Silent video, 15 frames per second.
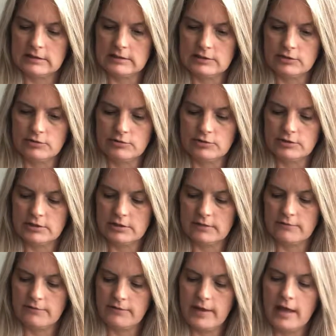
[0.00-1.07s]
this, you're just
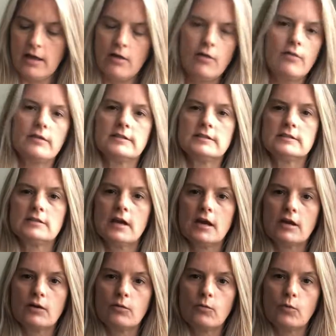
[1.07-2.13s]
gonna fail, this is
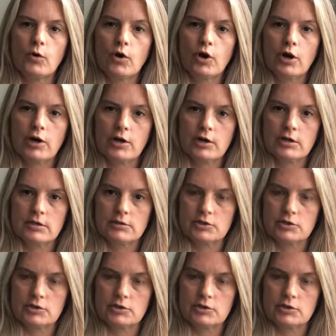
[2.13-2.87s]
not gonna work.